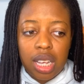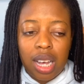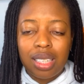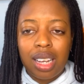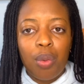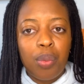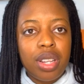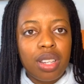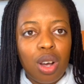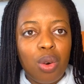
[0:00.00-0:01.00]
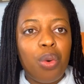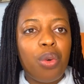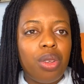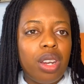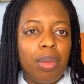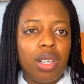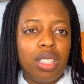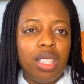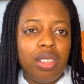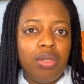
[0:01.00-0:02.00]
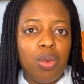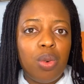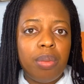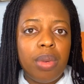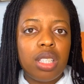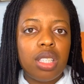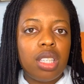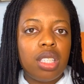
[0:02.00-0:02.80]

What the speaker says: and I will not go through them on an individual basis.